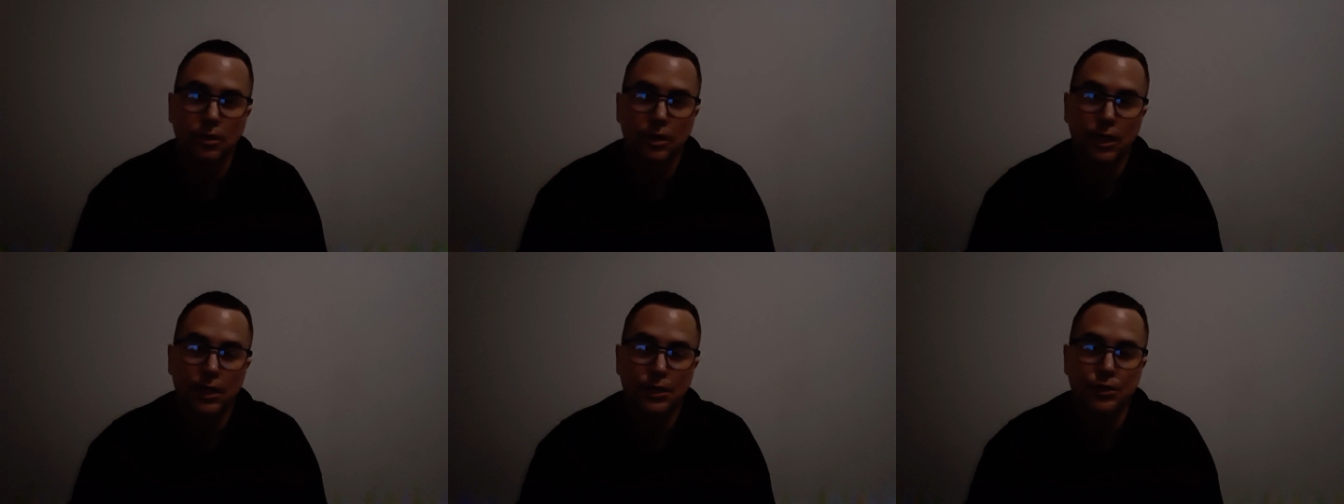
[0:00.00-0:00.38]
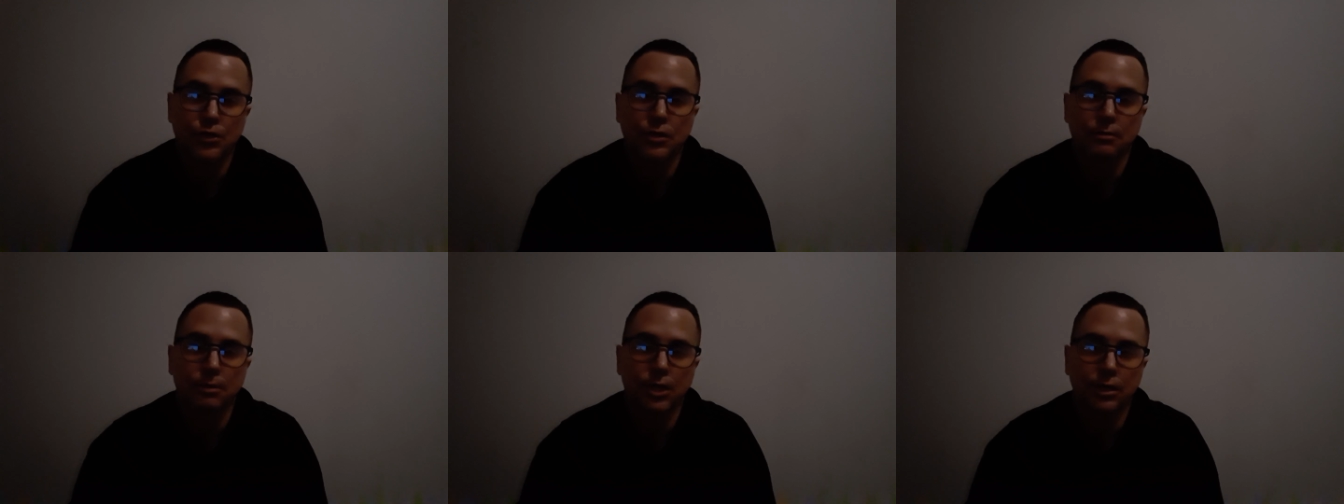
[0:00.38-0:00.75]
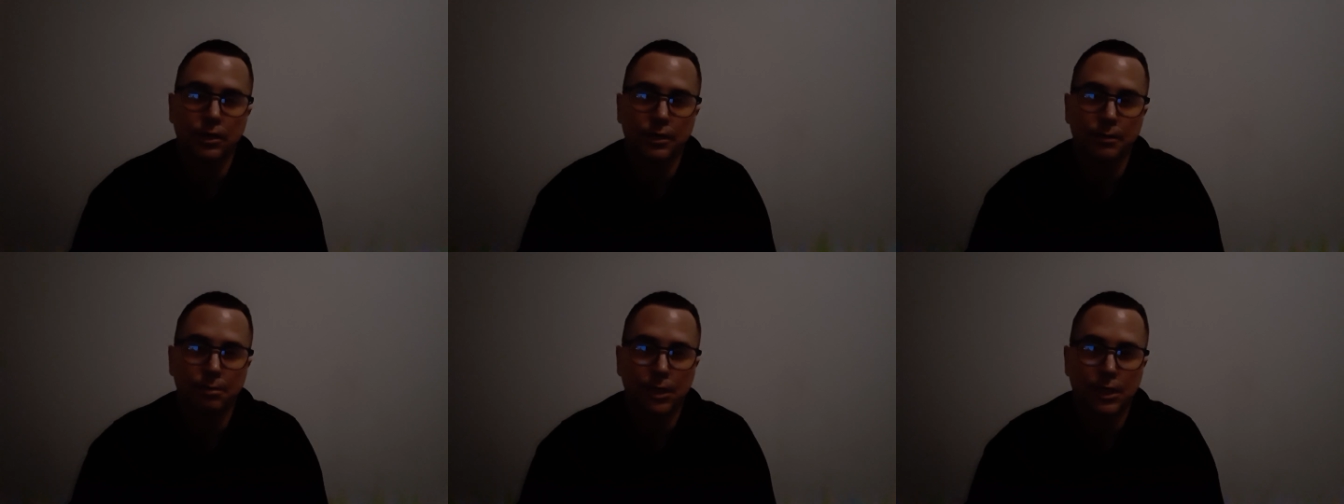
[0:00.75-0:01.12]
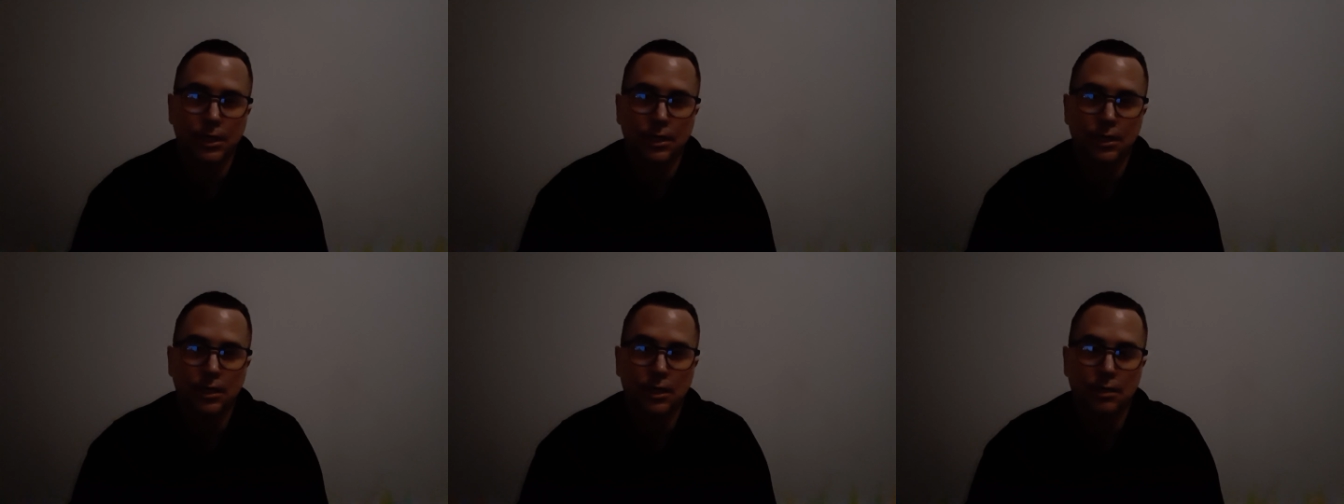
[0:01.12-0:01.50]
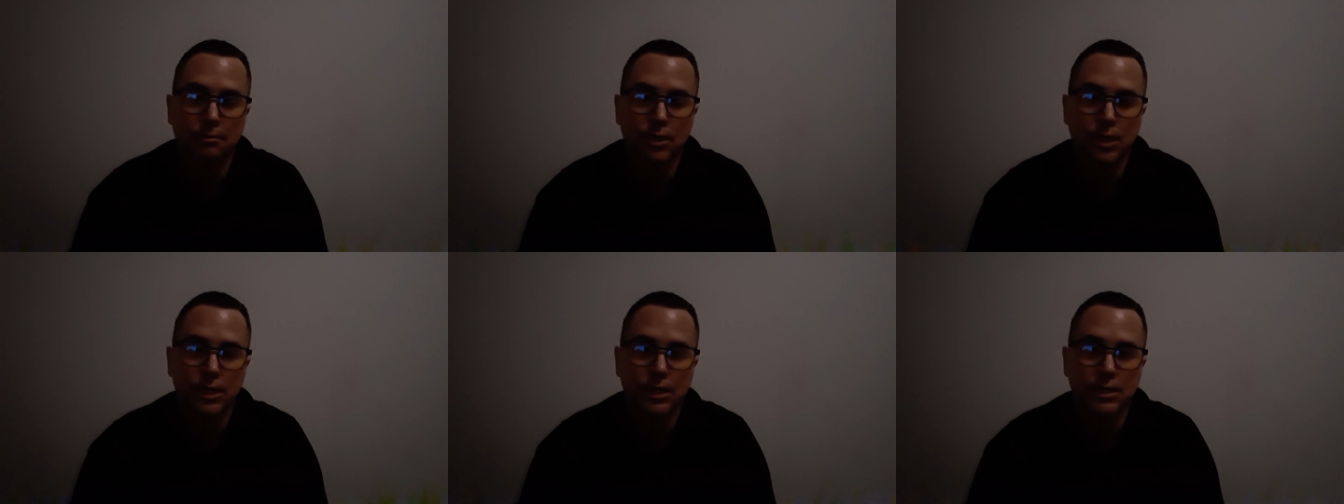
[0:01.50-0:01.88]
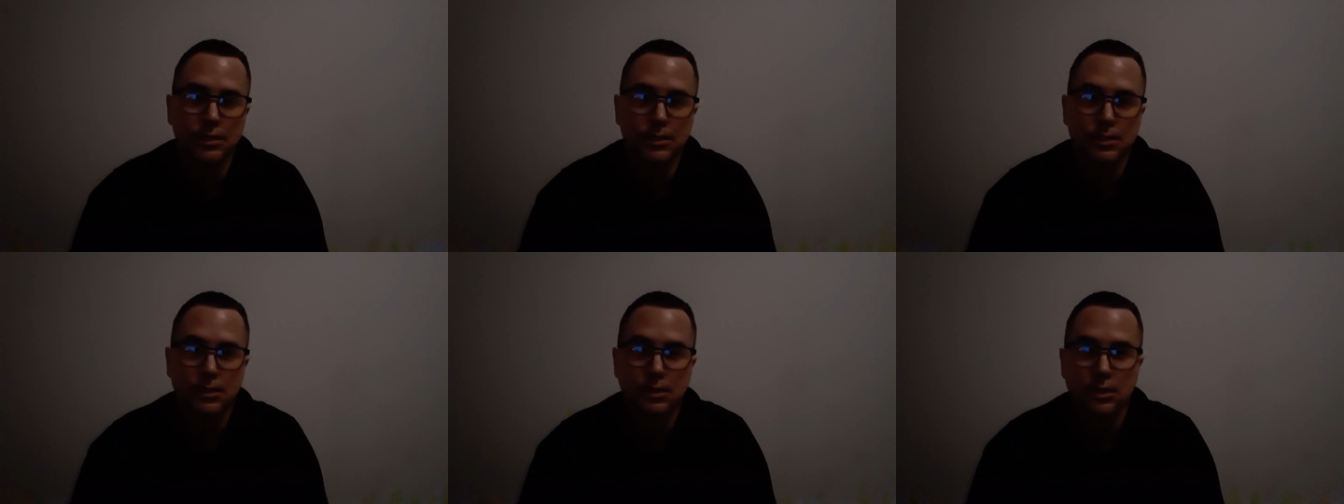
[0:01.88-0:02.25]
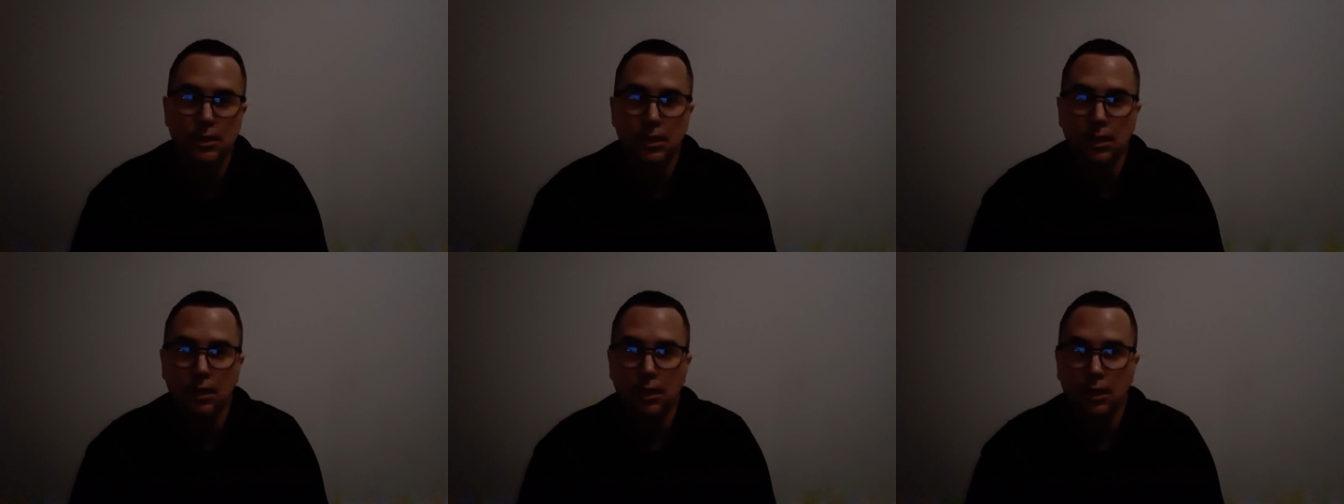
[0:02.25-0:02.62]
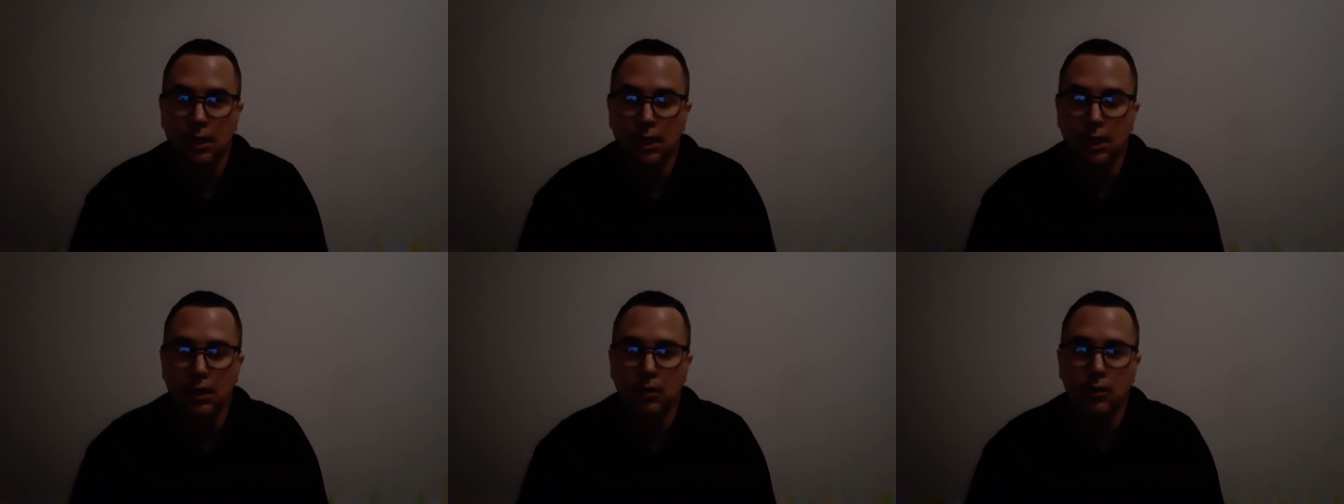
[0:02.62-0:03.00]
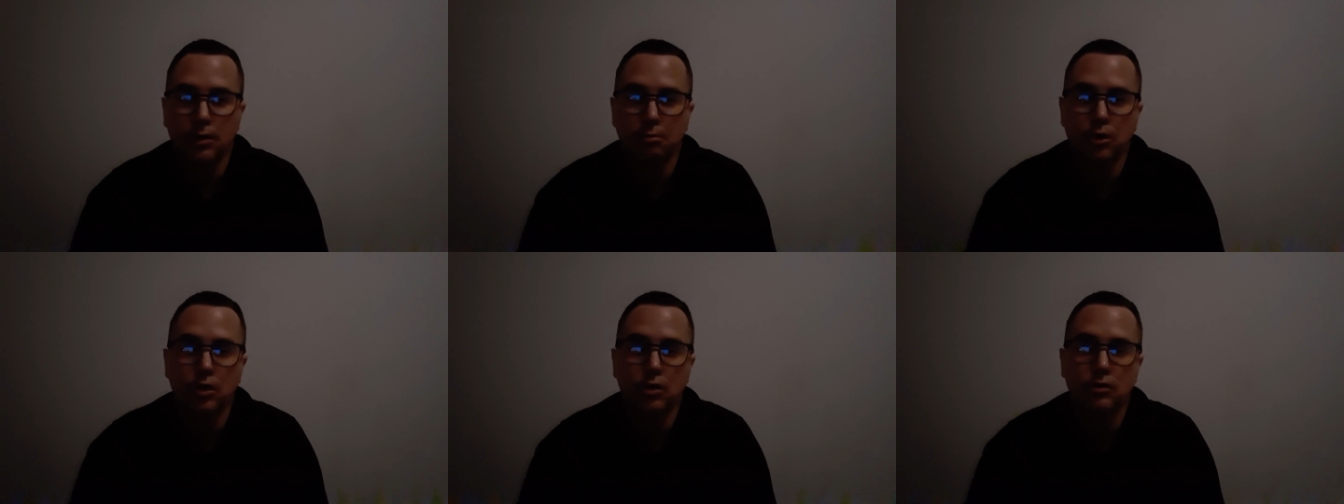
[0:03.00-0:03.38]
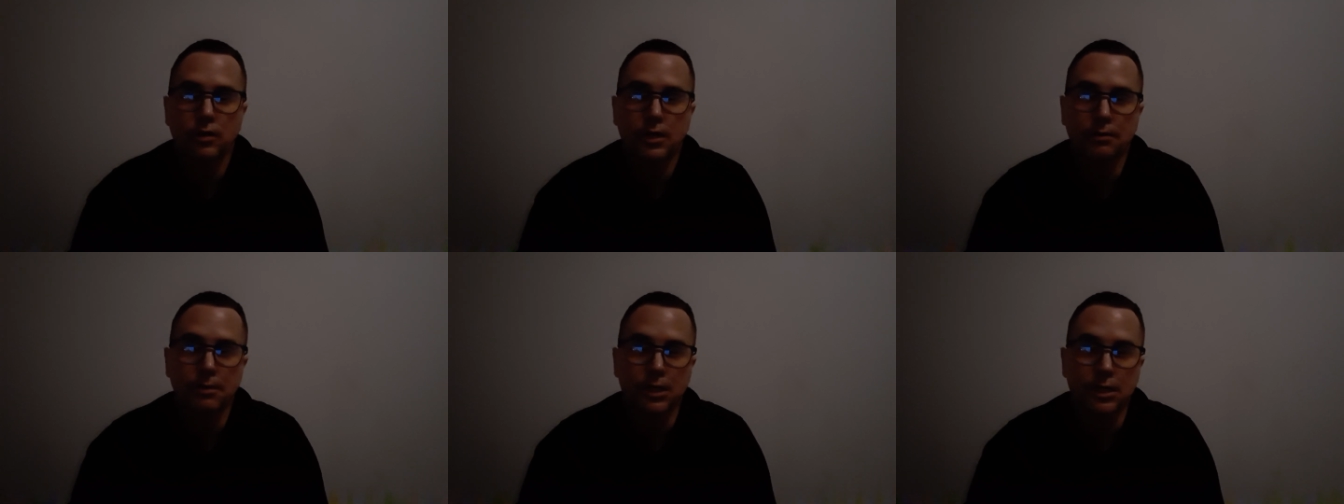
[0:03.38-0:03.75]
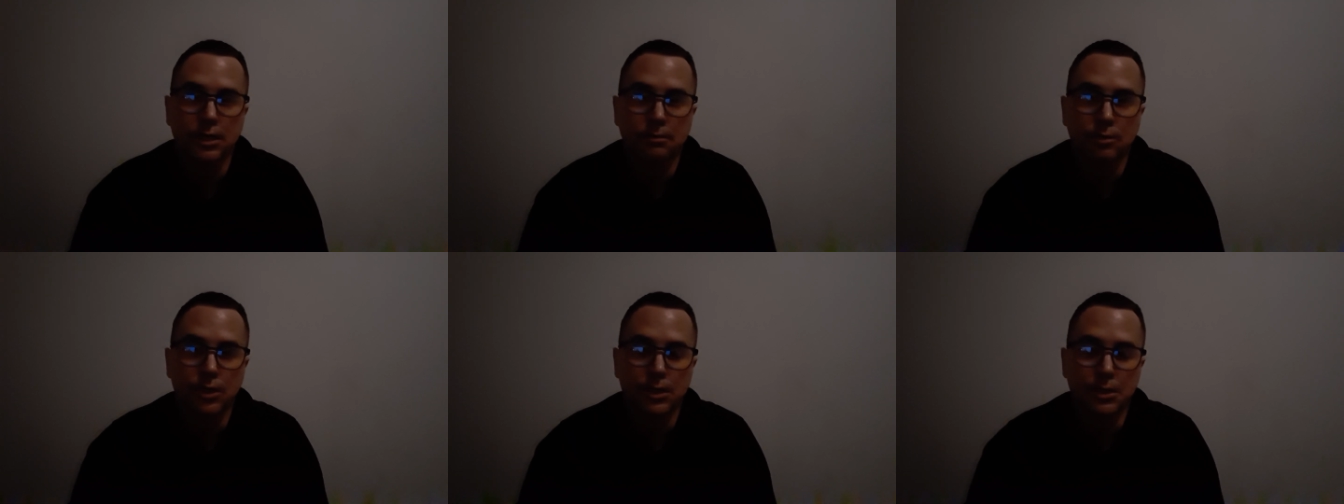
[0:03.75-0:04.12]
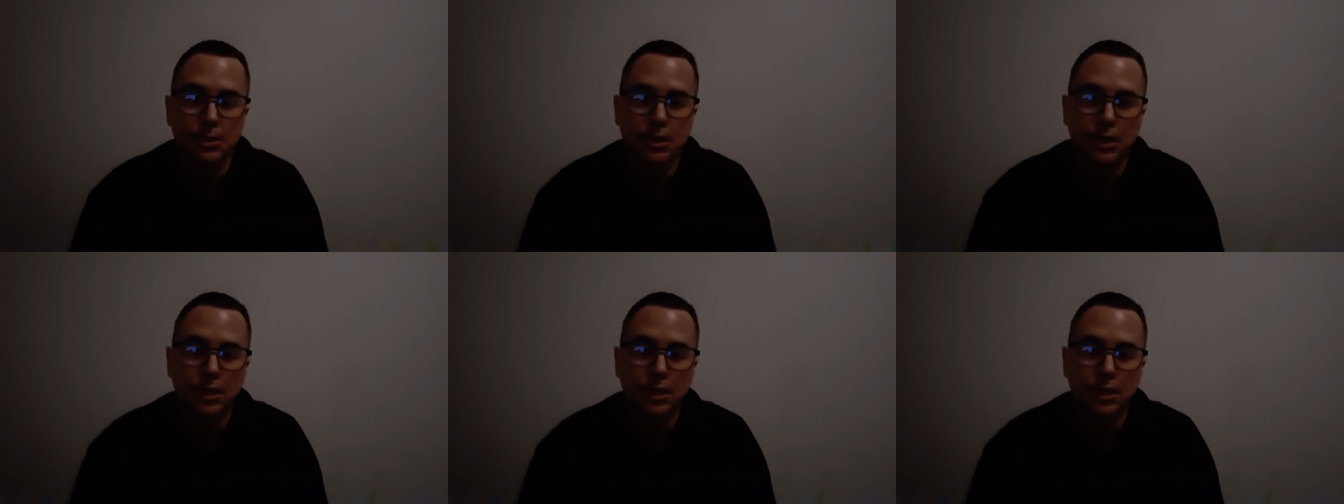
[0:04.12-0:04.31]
instrument on the planet, our brains. How are we programming our brains?